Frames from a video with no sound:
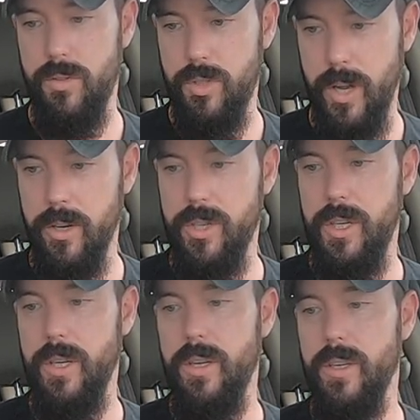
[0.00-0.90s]
cheddar
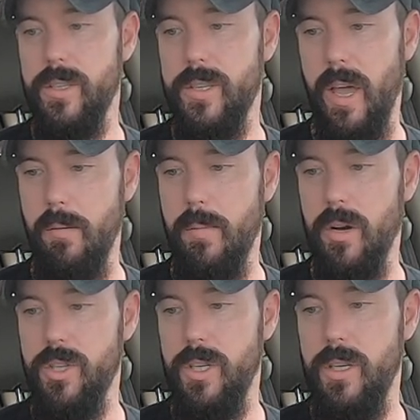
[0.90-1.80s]
cheese,
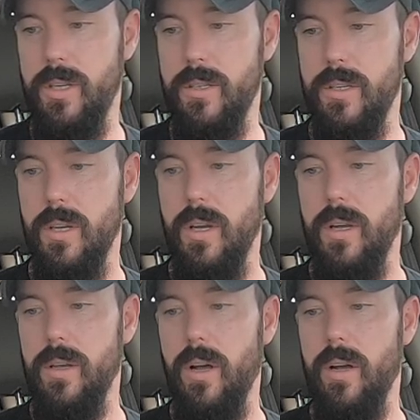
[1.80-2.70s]
camembert cheese,
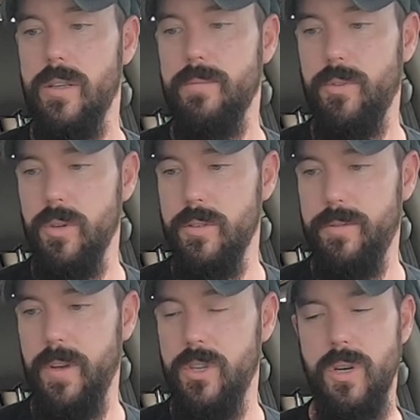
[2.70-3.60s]
some frozen
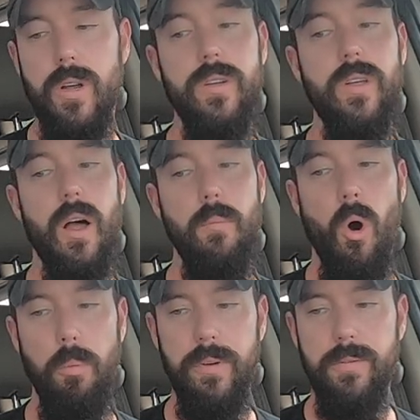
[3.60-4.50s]
fish. I'm
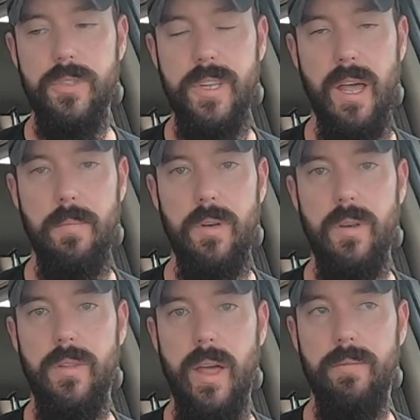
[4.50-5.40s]
hoping for
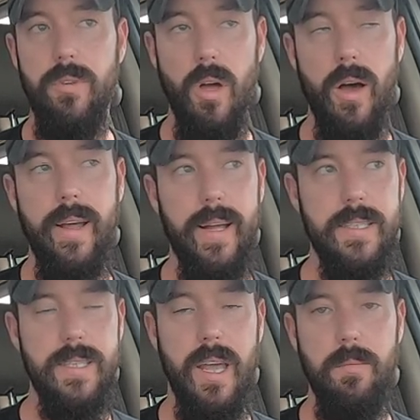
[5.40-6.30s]
salmon. They have not
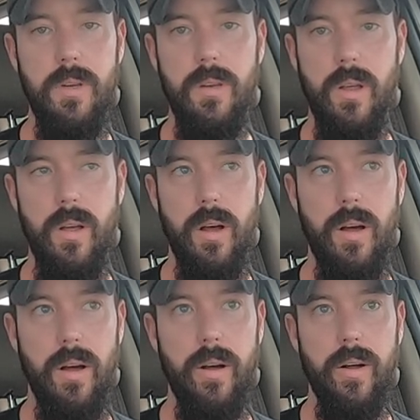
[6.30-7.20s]
had salmon
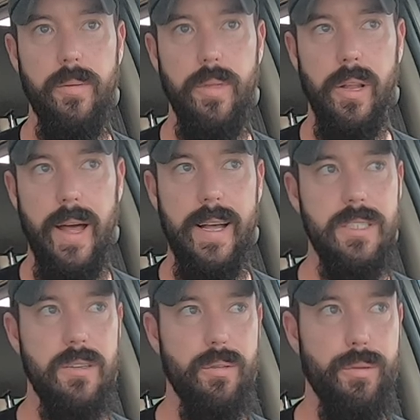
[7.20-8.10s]
the
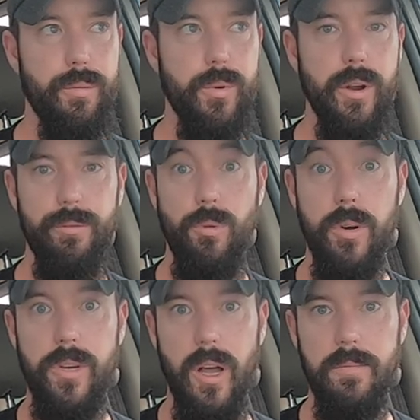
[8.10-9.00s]
last 3 or
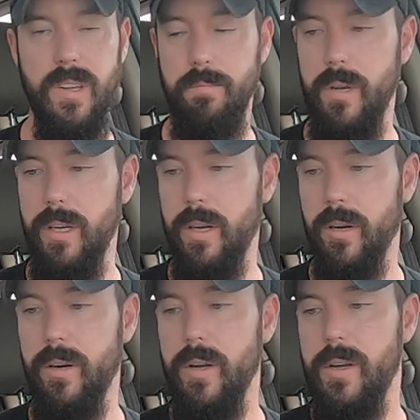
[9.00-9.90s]
4 times I've been
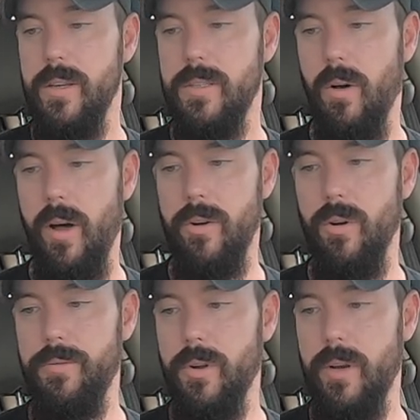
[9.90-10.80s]
here, so I don't
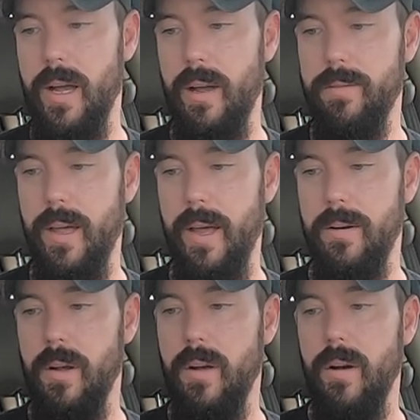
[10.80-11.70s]
know if they're gonna have that.
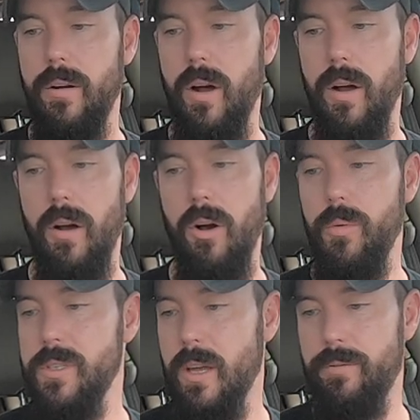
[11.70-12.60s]

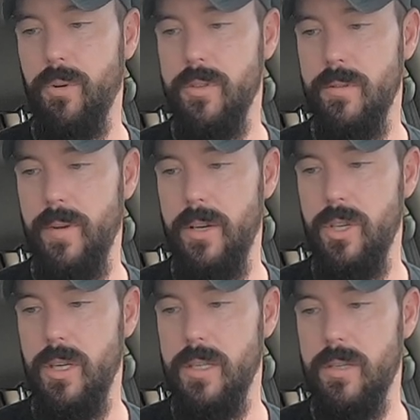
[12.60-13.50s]
Always get frozen
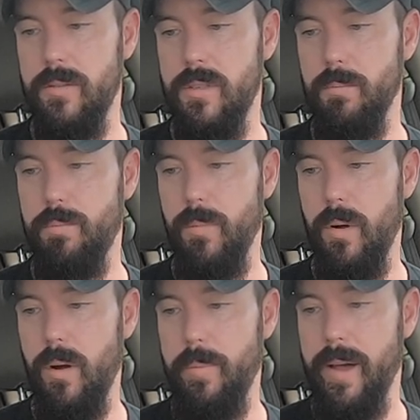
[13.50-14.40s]
veggies,
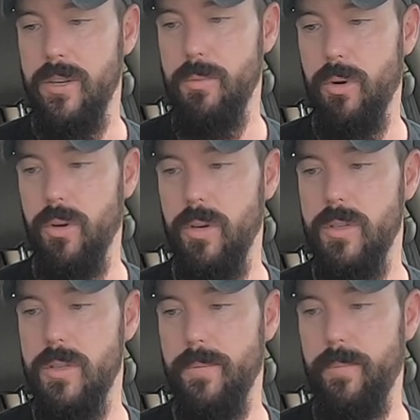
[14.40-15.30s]
a package of
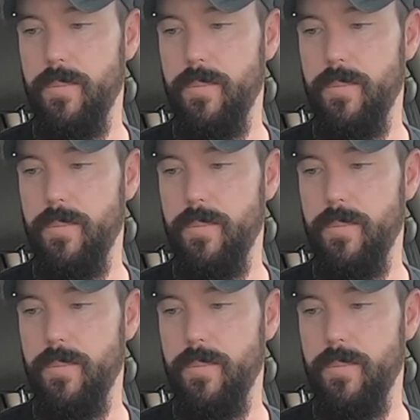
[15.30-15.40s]
burgers.